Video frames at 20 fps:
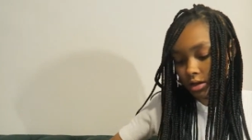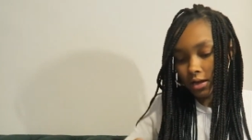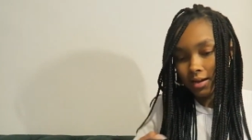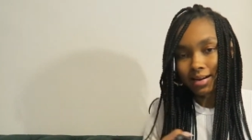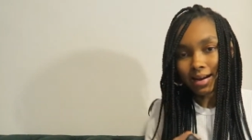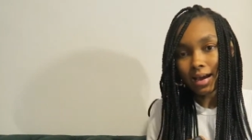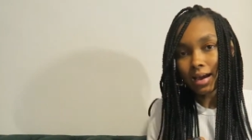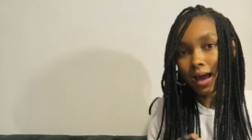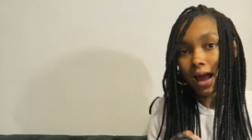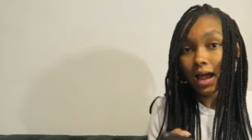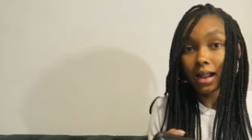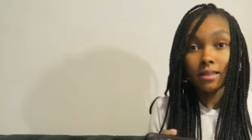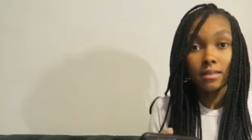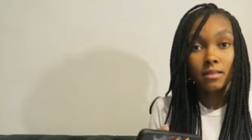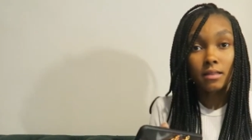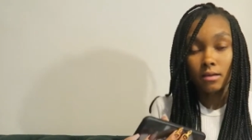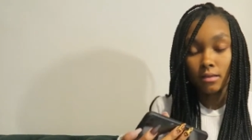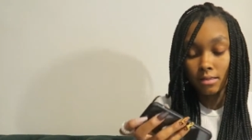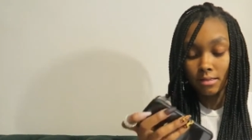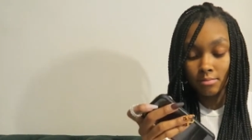and I got
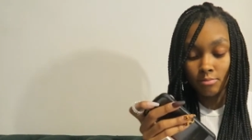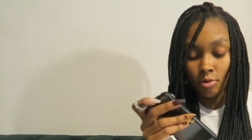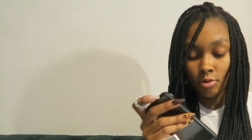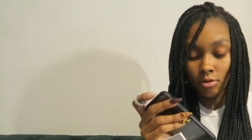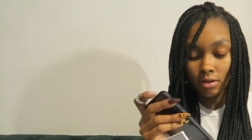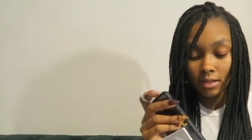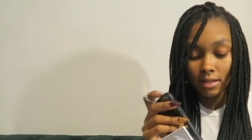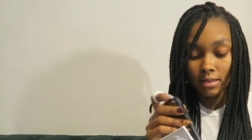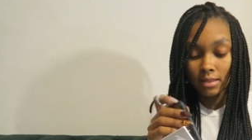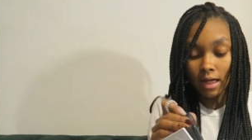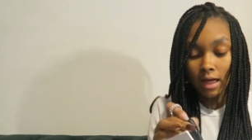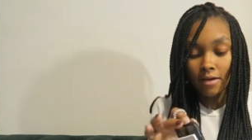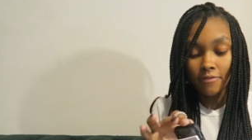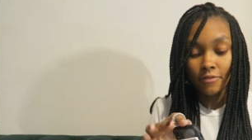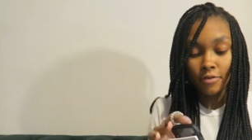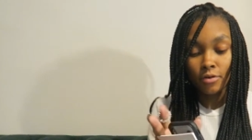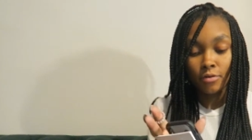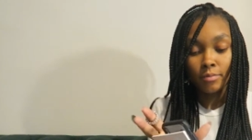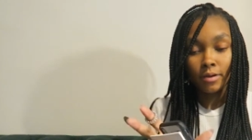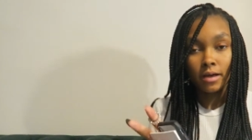the smallest
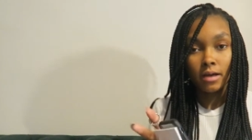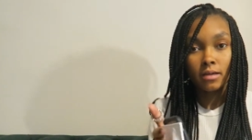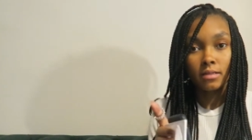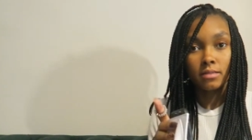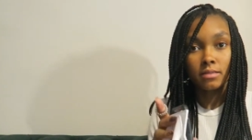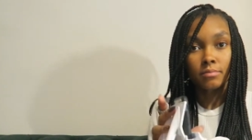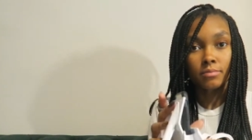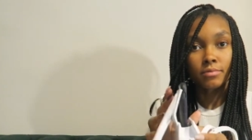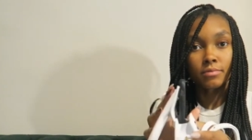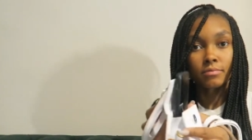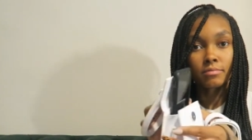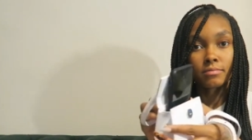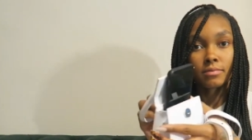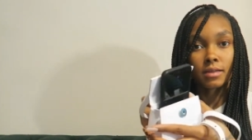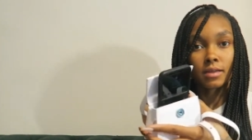iPhone possible.